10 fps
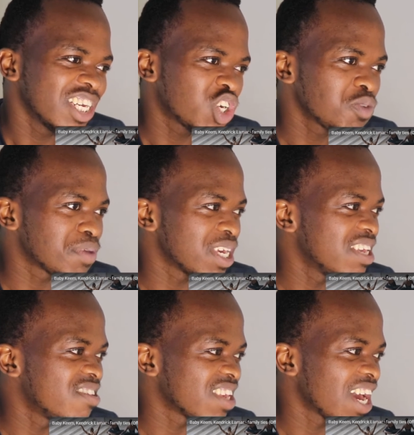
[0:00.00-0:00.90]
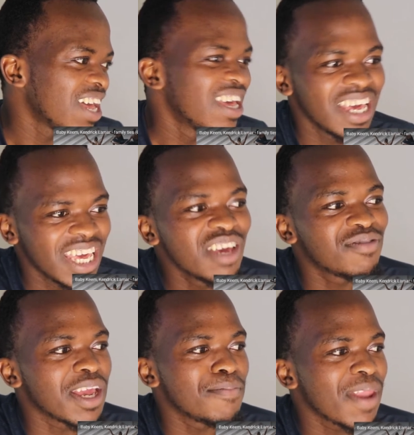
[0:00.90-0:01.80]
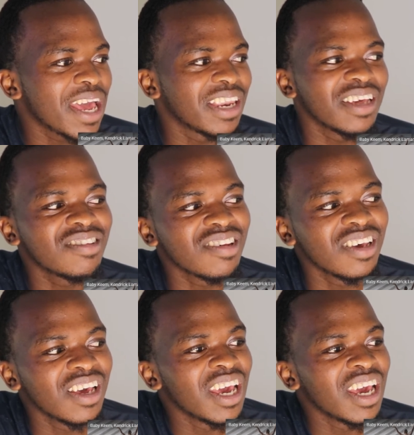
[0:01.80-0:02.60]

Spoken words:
It should be easier if they planned it.